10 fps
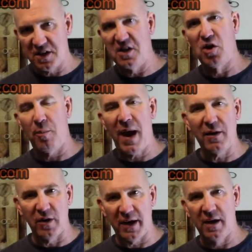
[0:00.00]
you're
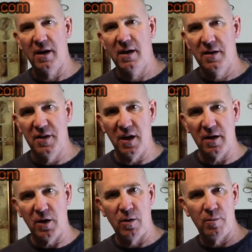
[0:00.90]
pedaling
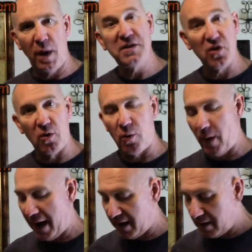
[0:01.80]
the bicycle
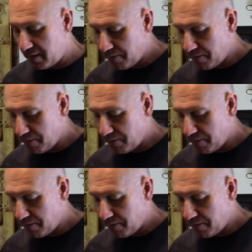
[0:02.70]
crank.